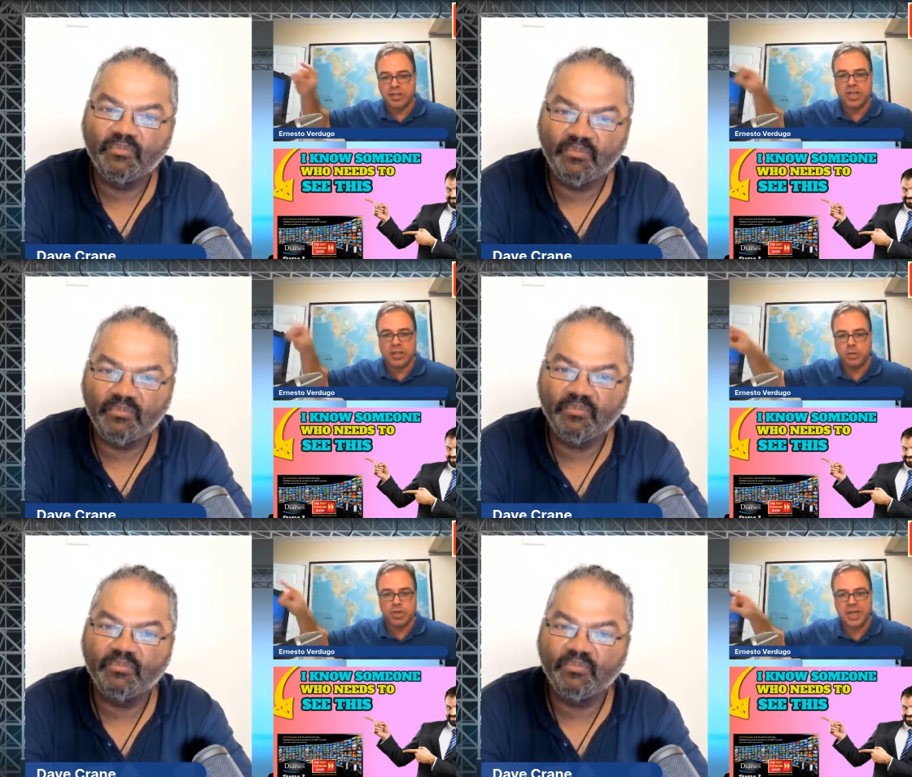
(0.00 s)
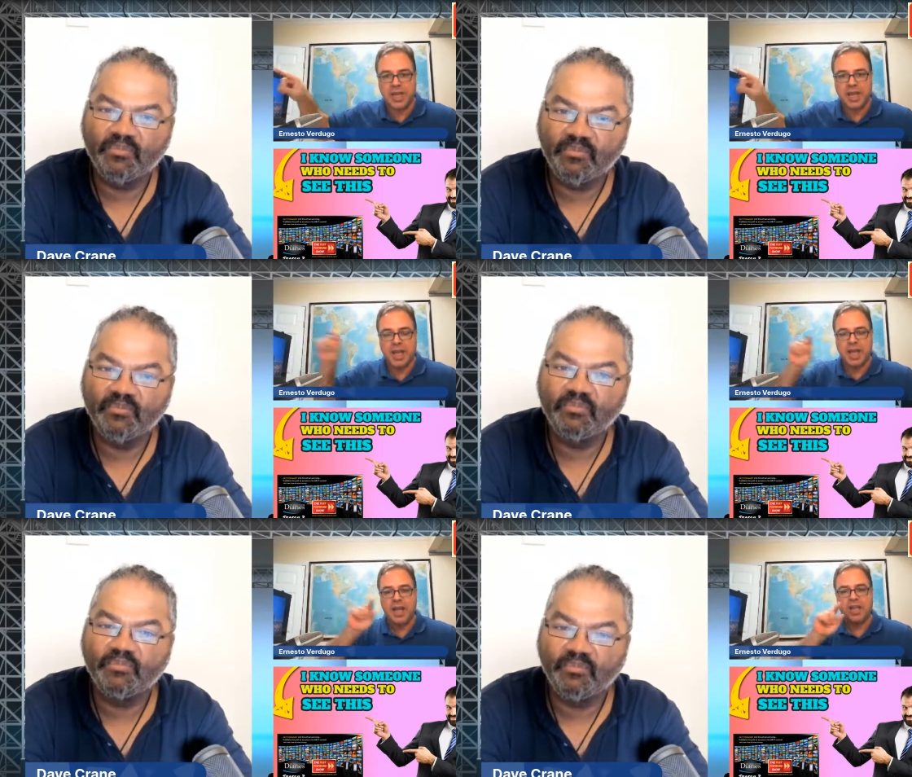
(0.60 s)
Speaker 1: needs to see,
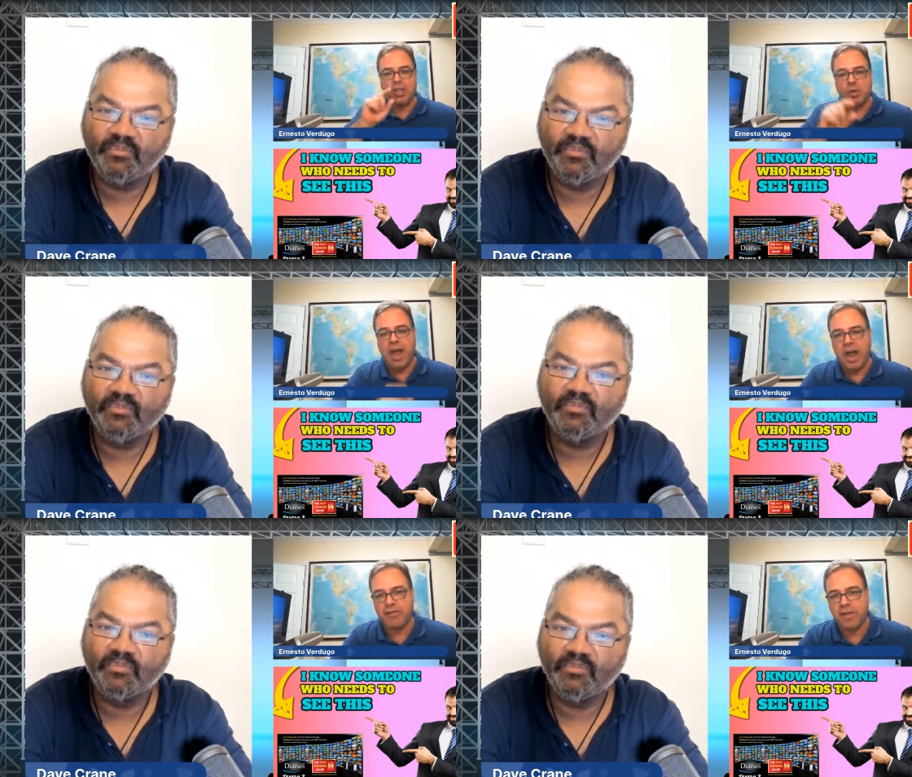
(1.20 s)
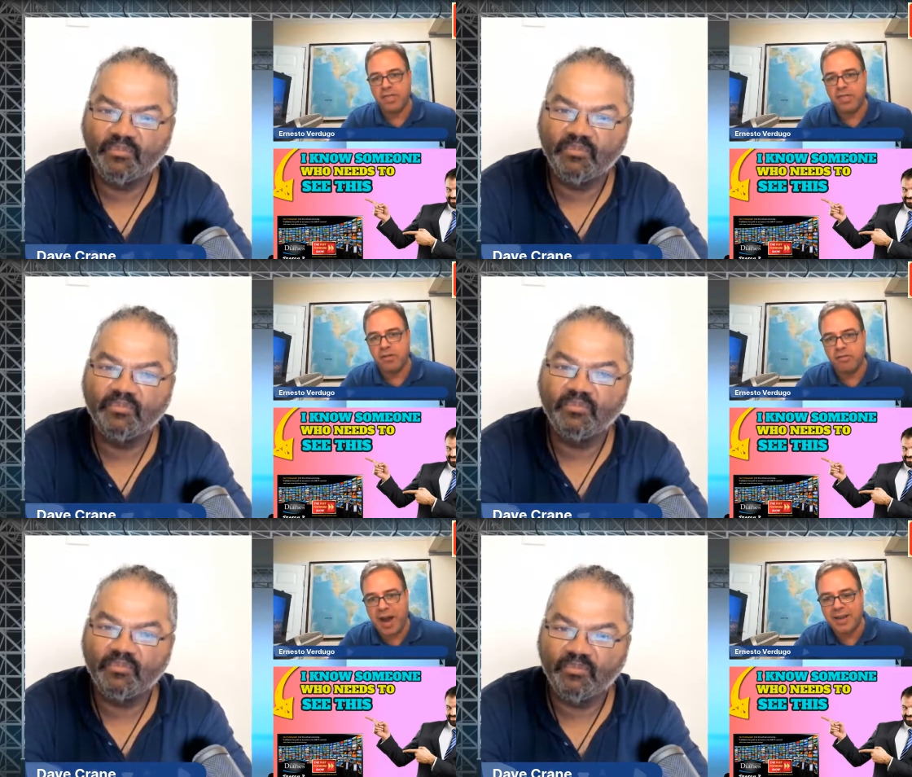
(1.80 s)
you have the
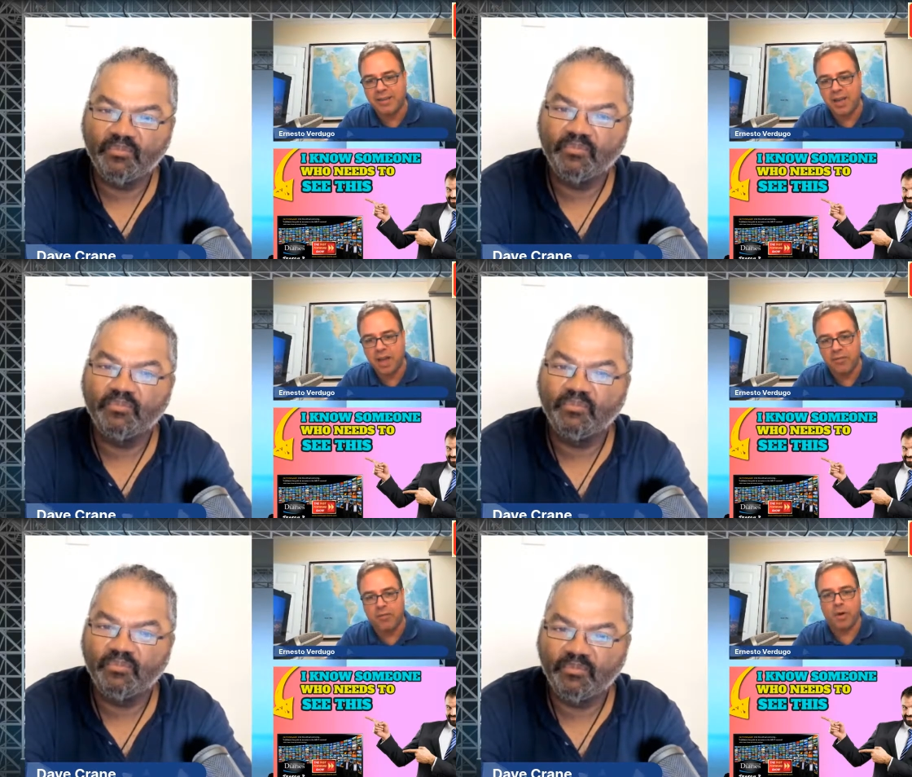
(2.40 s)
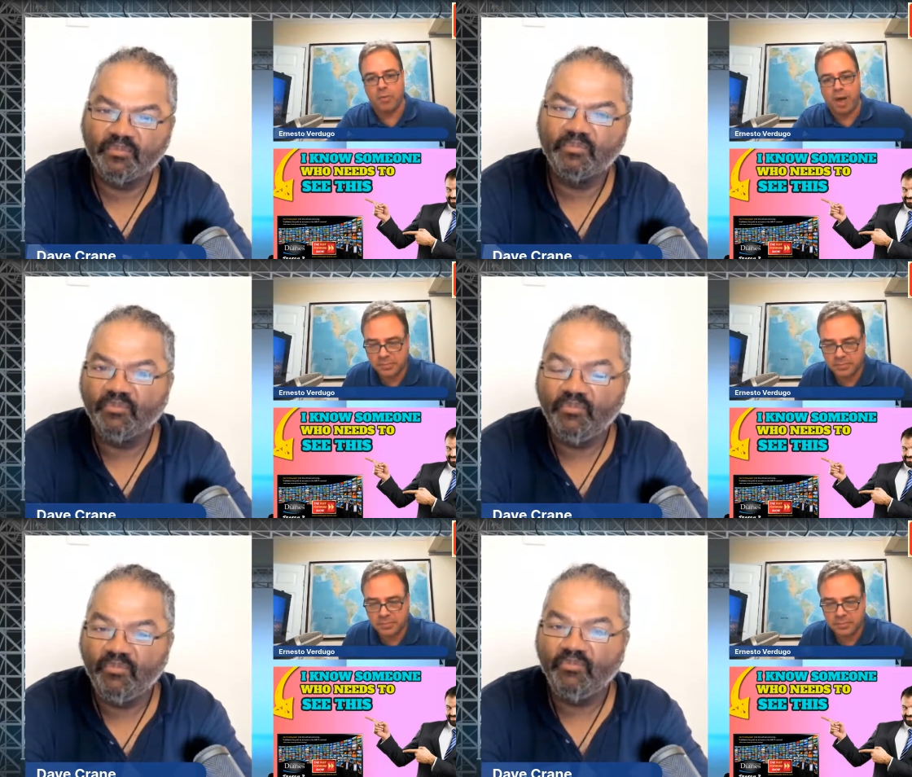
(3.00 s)
right formula.
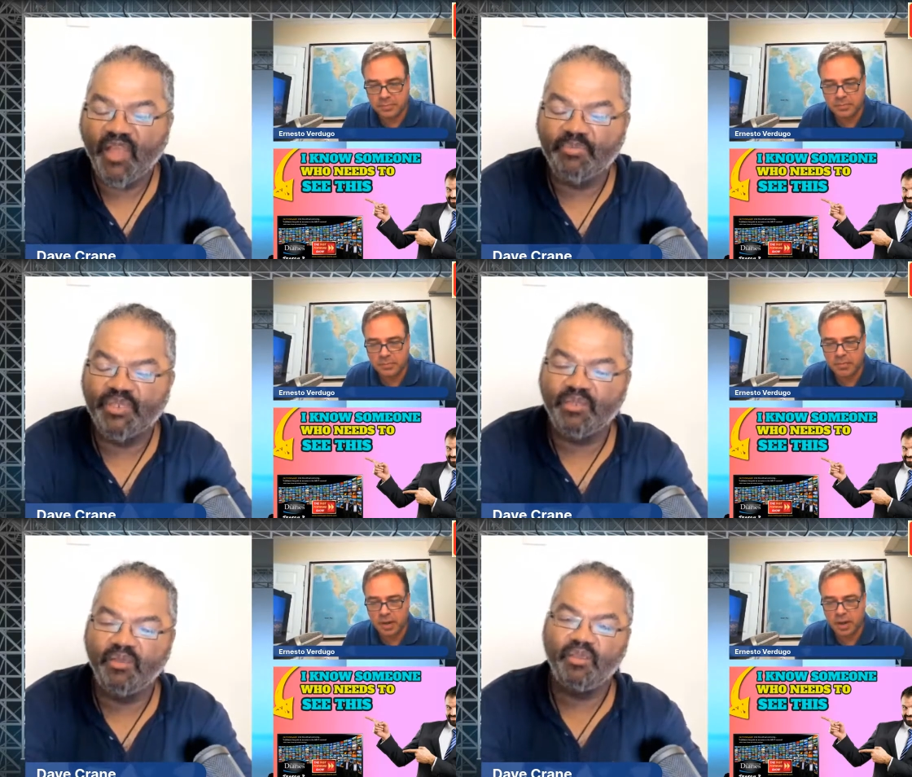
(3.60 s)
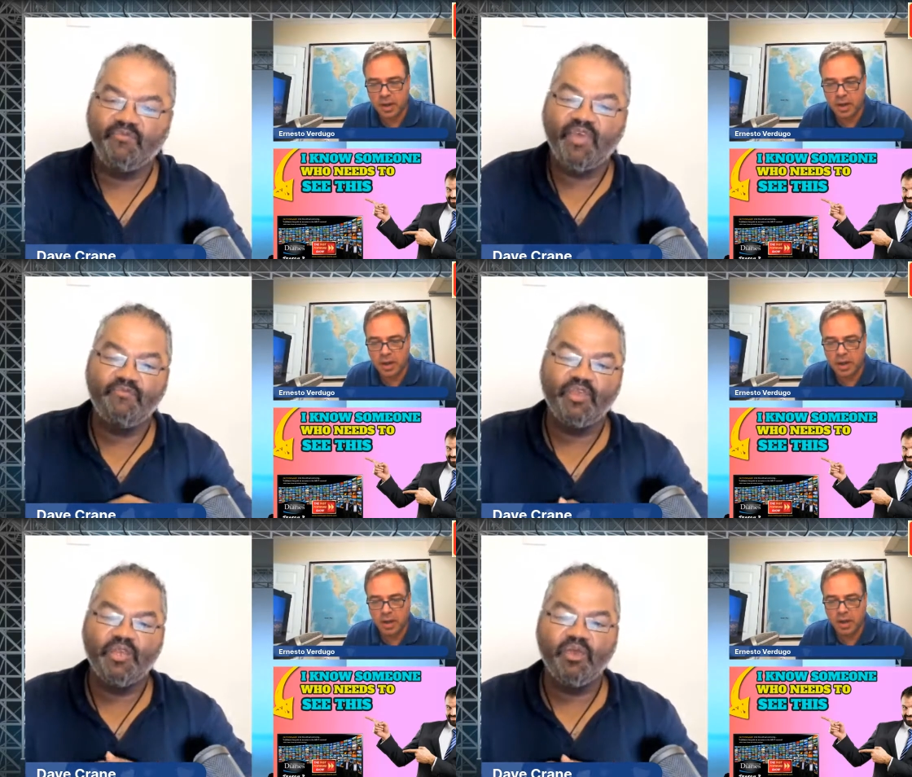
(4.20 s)
Speaker 2: Absolutely. That
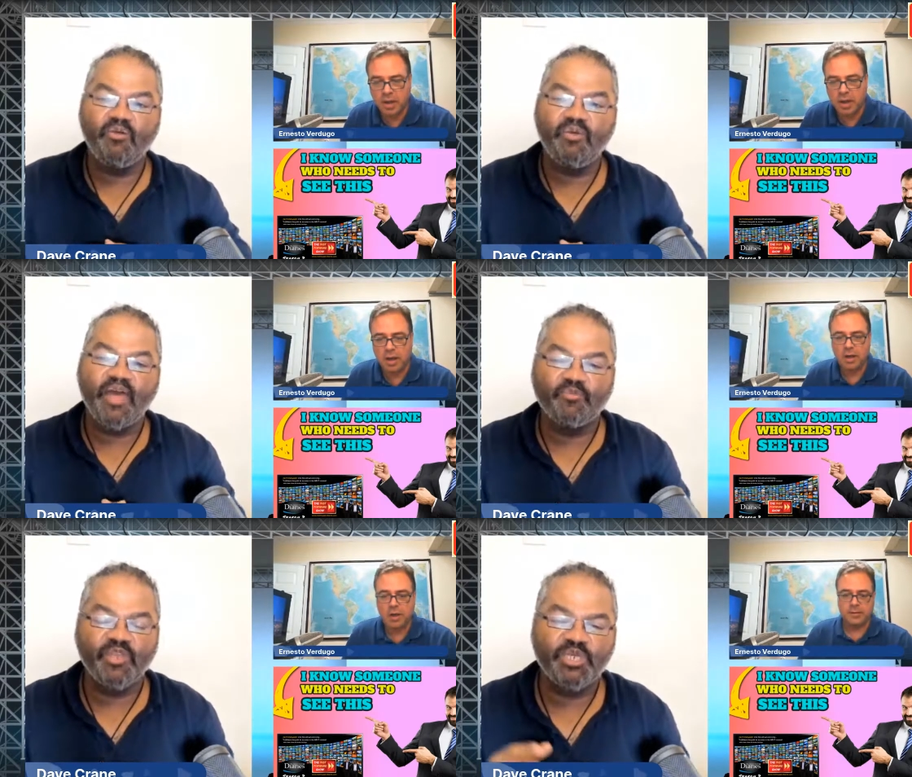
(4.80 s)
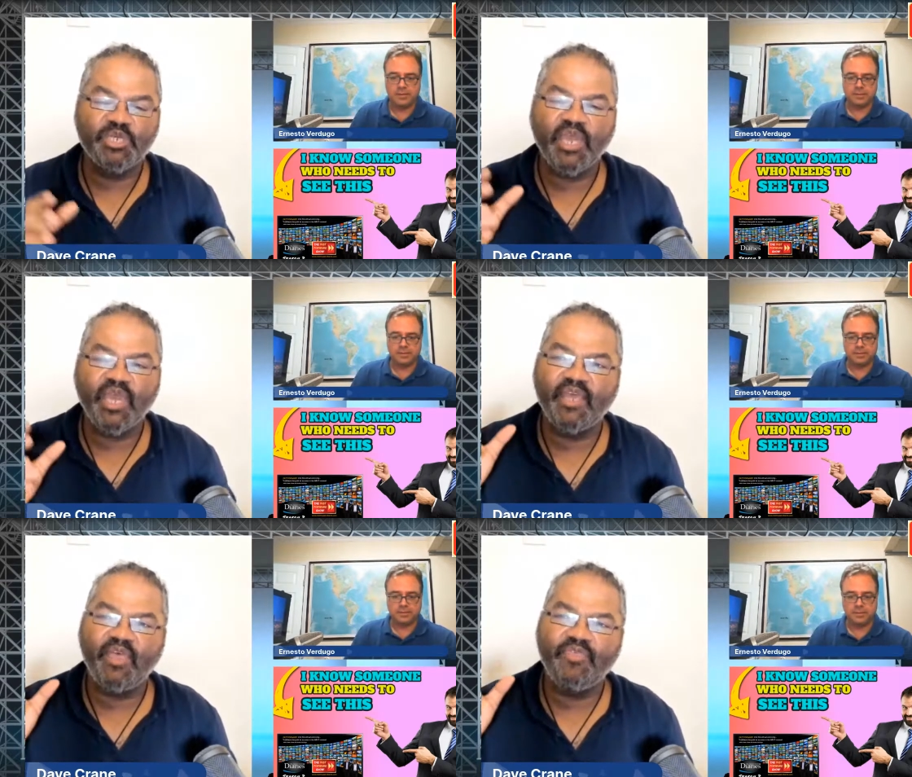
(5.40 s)
video, and we'd shared
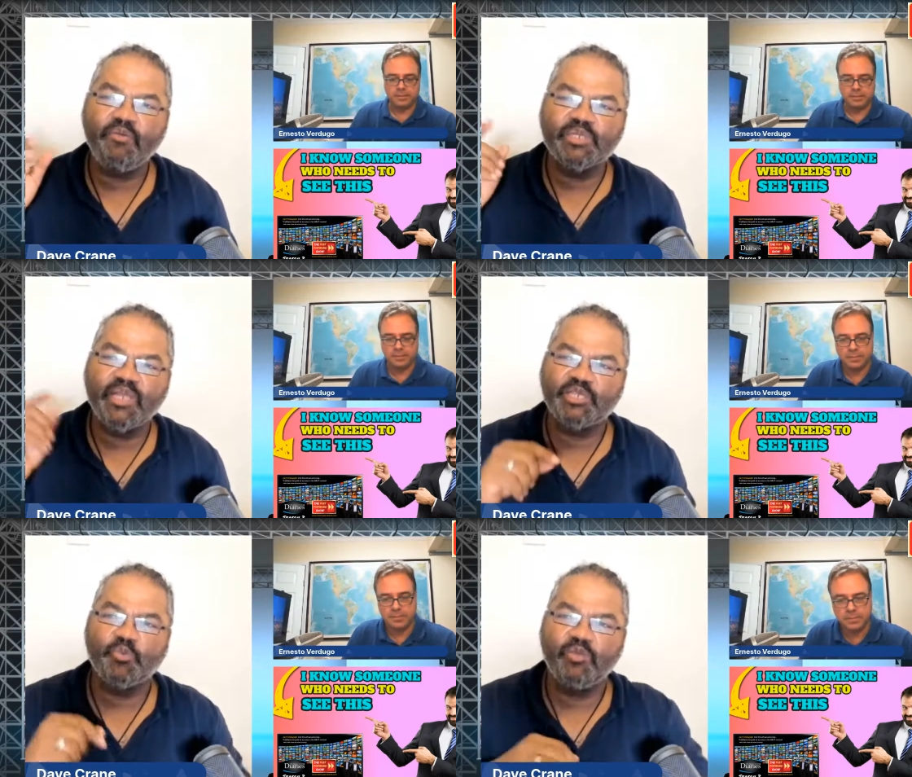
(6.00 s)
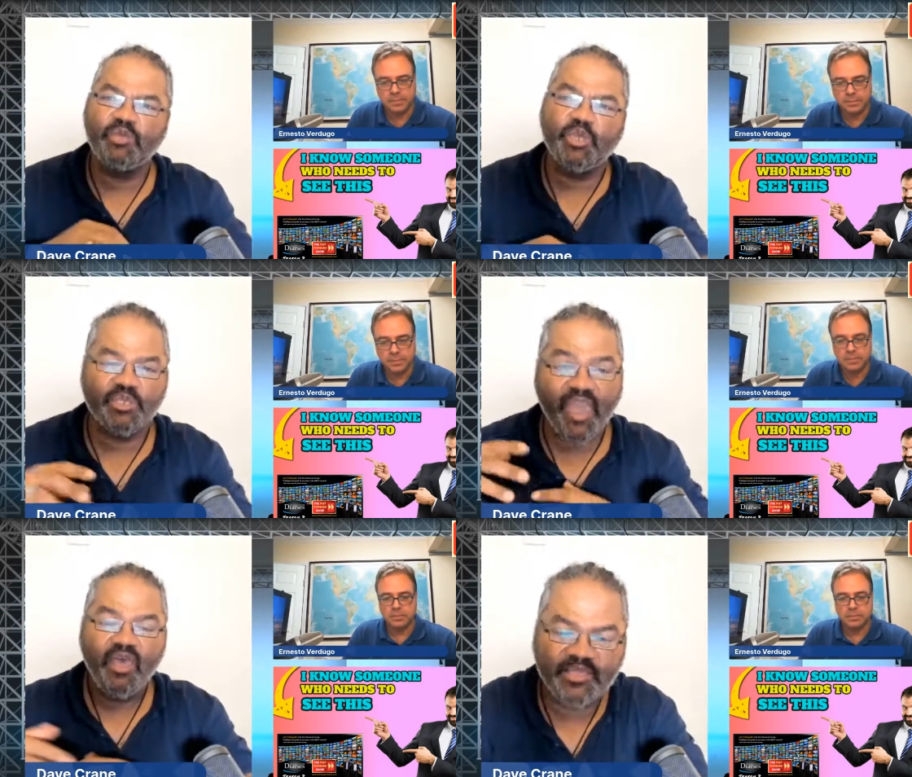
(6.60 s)
it, I think it was last week we shared
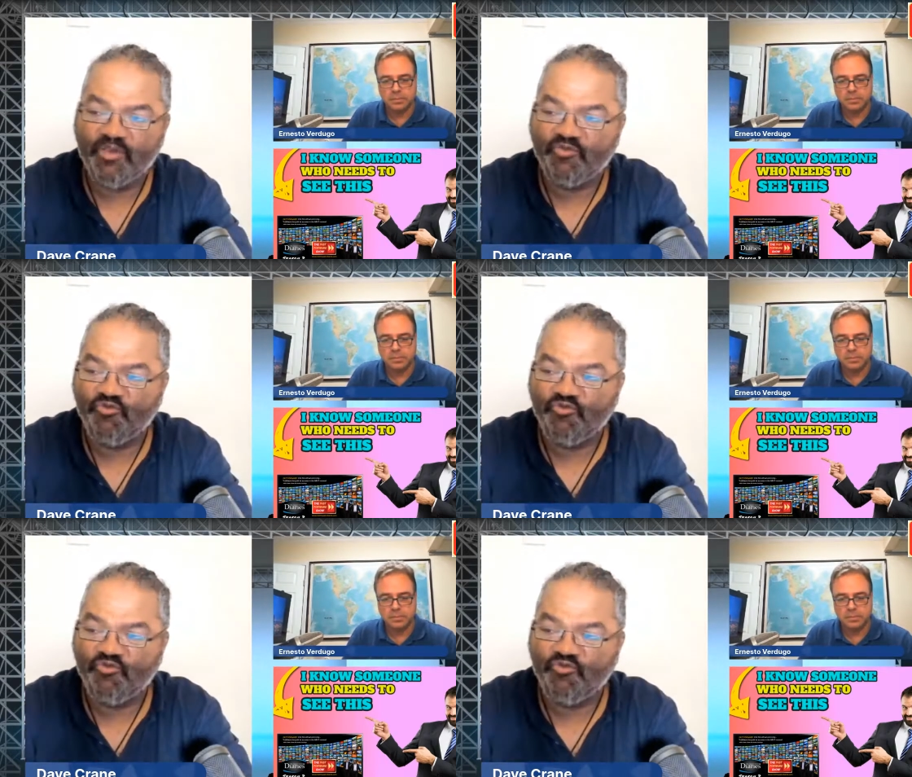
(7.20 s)
how uh, to